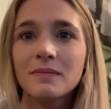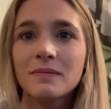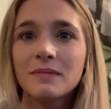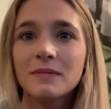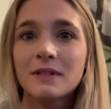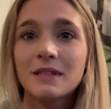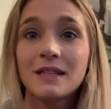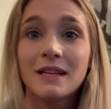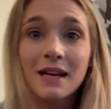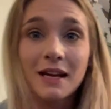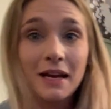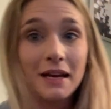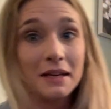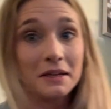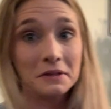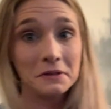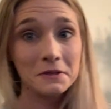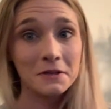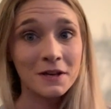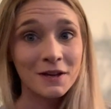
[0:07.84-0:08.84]
Today
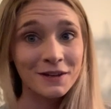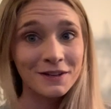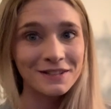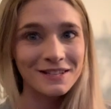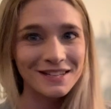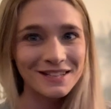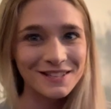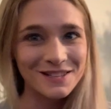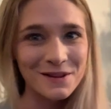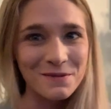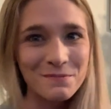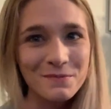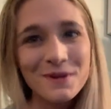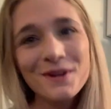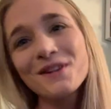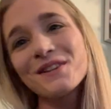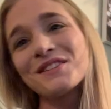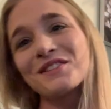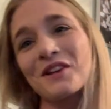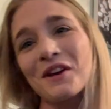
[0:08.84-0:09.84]
is December,
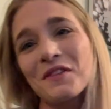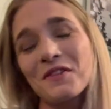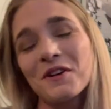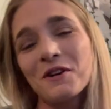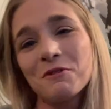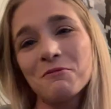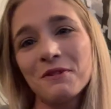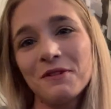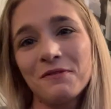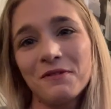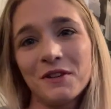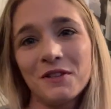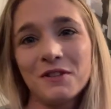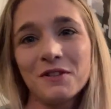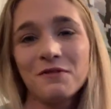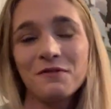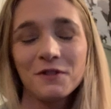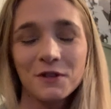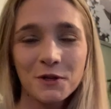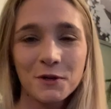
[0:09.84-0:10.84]
so I thought it'd be fun to
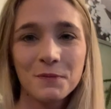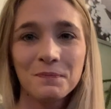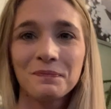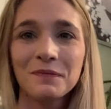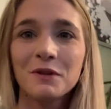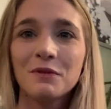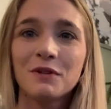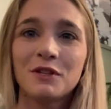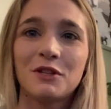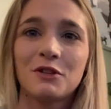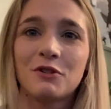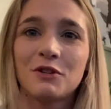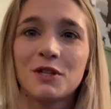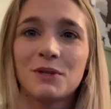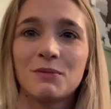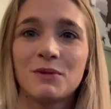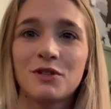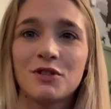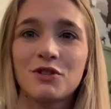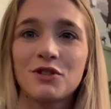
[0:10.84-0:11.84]
film with the
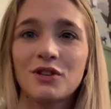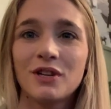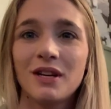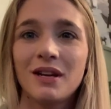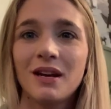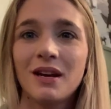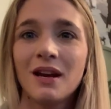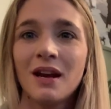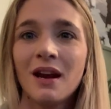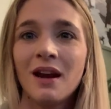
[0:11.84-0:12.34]
Christmas tree.